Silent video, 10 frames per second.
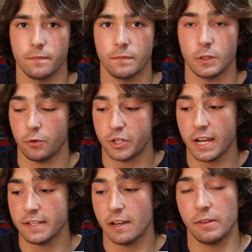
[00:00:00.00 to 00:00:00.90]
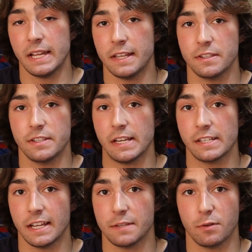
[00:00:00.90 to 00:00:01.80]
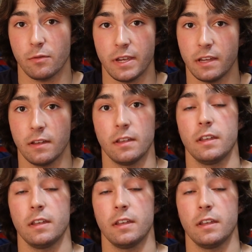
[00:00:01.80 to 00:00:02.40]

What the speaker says: So chest, I only got 6 sets per week,